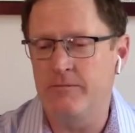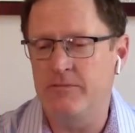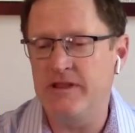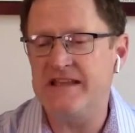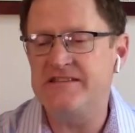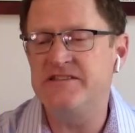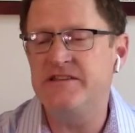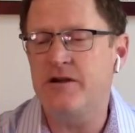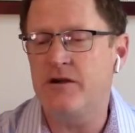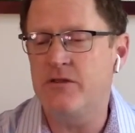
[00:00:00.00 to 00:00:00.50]

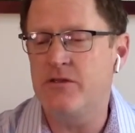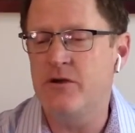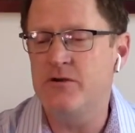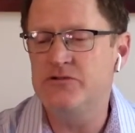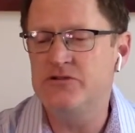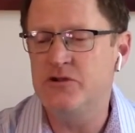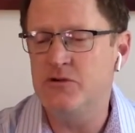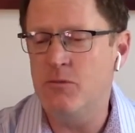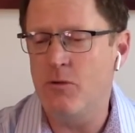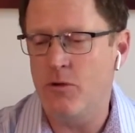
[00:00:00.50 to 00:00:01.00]
Blessed are those
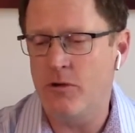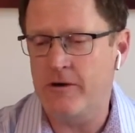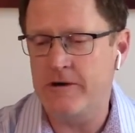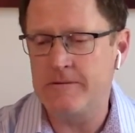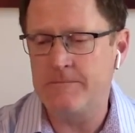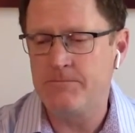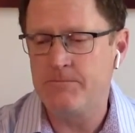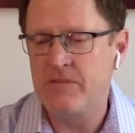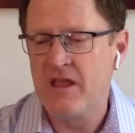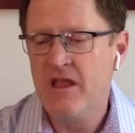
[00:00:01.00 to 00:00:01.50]
who
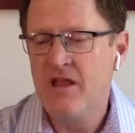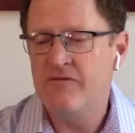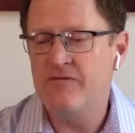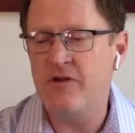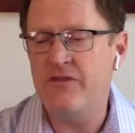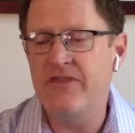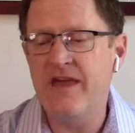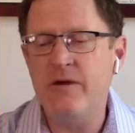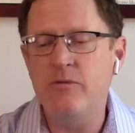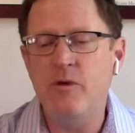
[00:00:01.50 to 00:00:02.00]
mourn, for
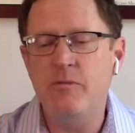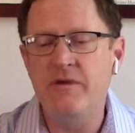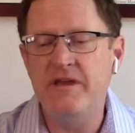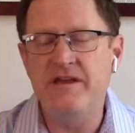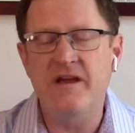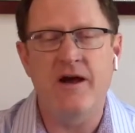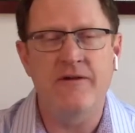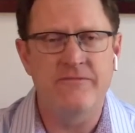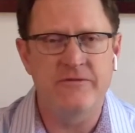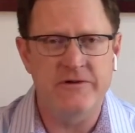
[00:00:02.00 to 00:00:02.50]
they will be
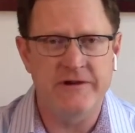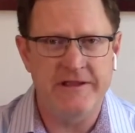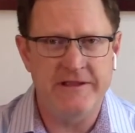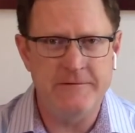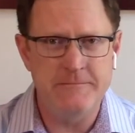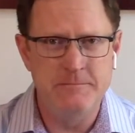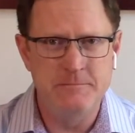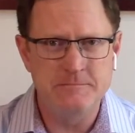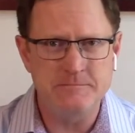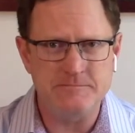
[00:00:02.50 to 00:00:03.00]
comforted."
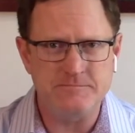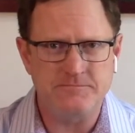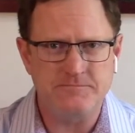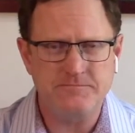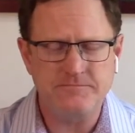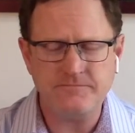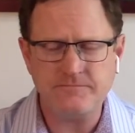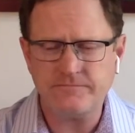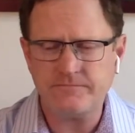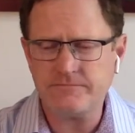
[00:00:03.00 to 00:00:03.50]

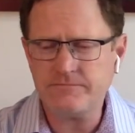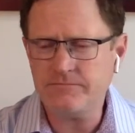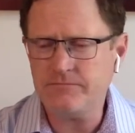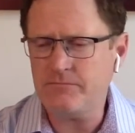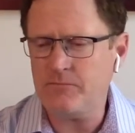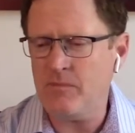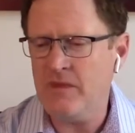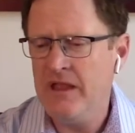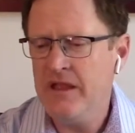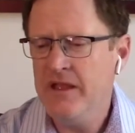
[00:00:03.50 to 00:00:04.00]

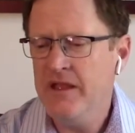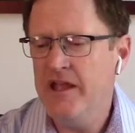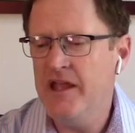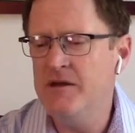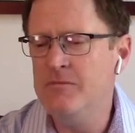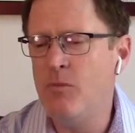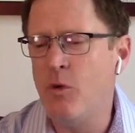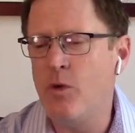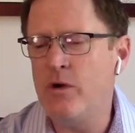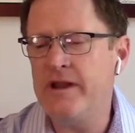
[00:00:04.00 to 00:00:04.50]
In
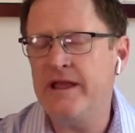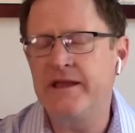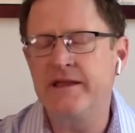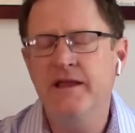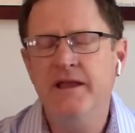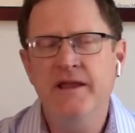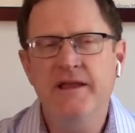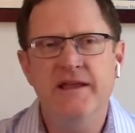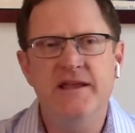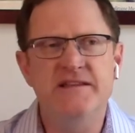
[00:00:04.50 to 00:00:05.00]
mourning,
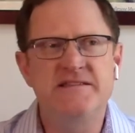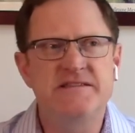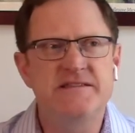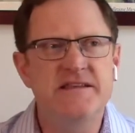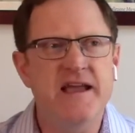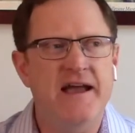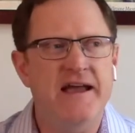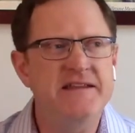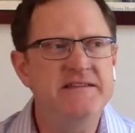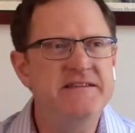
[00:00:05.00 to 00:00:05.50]
it's the
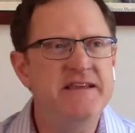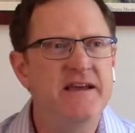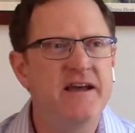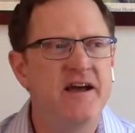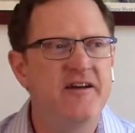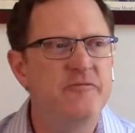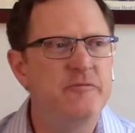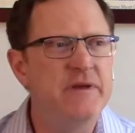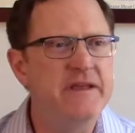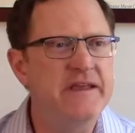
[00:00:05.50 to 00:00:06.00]
idea
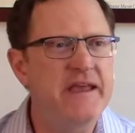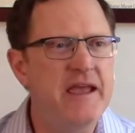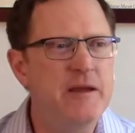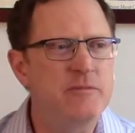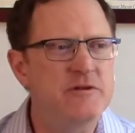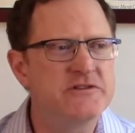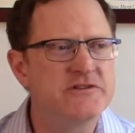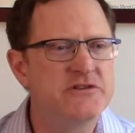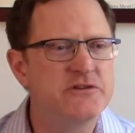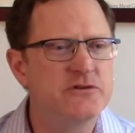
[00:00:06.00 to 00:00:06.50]
of being
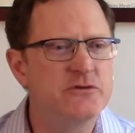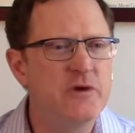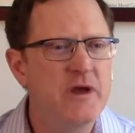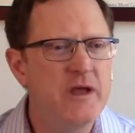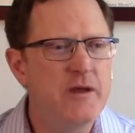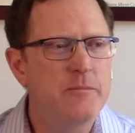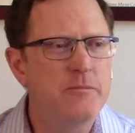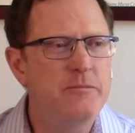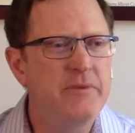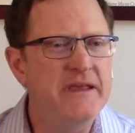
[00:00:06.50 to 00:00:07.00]
able to
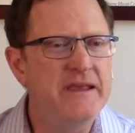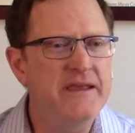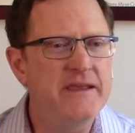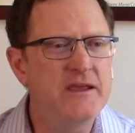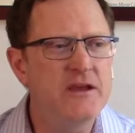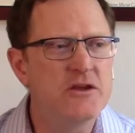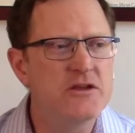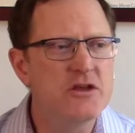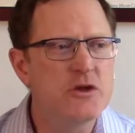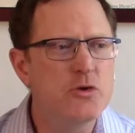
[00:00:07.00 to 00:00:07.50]

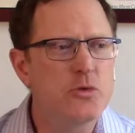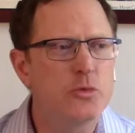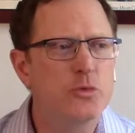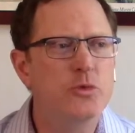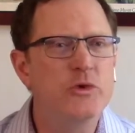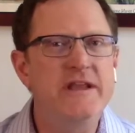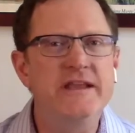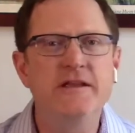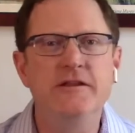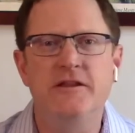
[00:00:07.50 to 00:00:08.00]
be
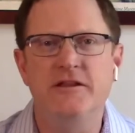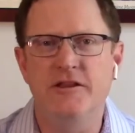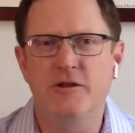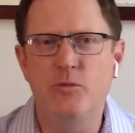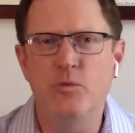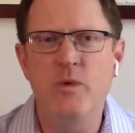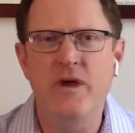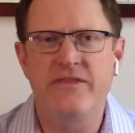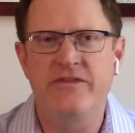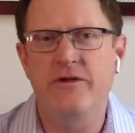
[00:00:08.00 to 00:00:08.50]
real
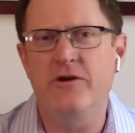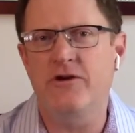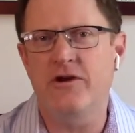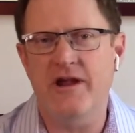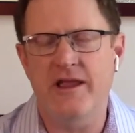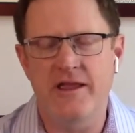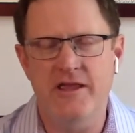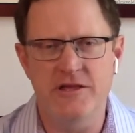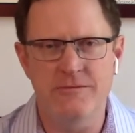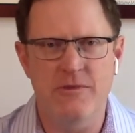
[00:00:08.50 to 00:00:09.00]
with your
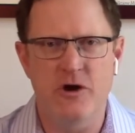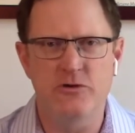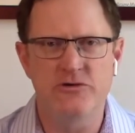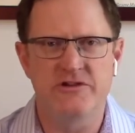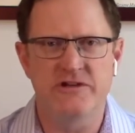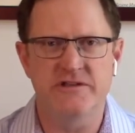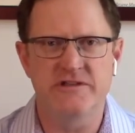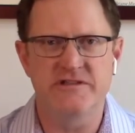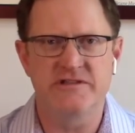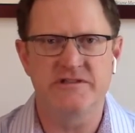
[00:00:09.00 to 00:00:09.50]

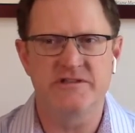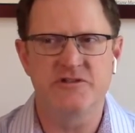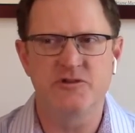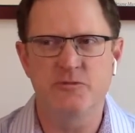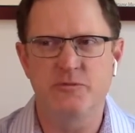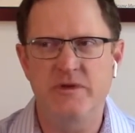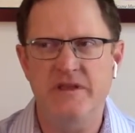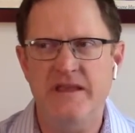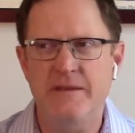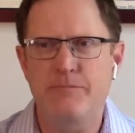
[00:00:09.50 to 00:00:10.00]
emotions, to
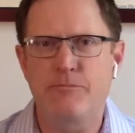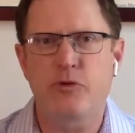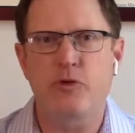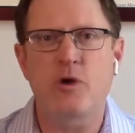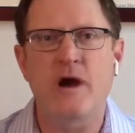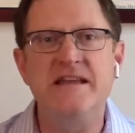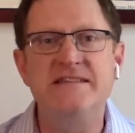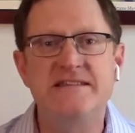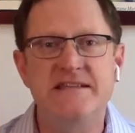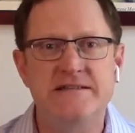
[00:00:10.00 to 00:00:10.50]
be
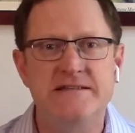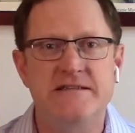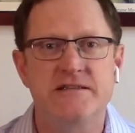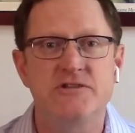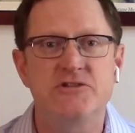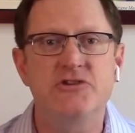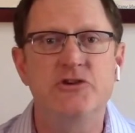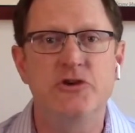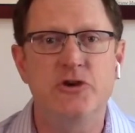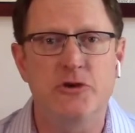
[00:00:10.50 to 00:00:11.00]
present
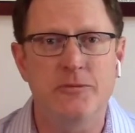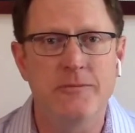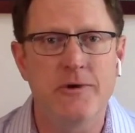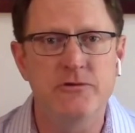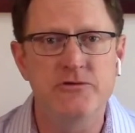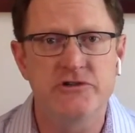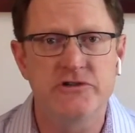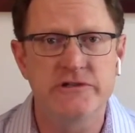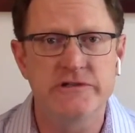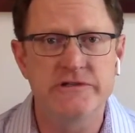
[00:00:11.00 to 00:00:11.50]
to your
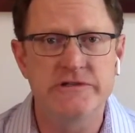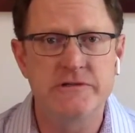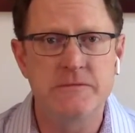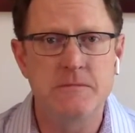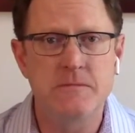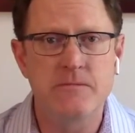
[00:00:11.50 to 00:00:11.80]
emotions.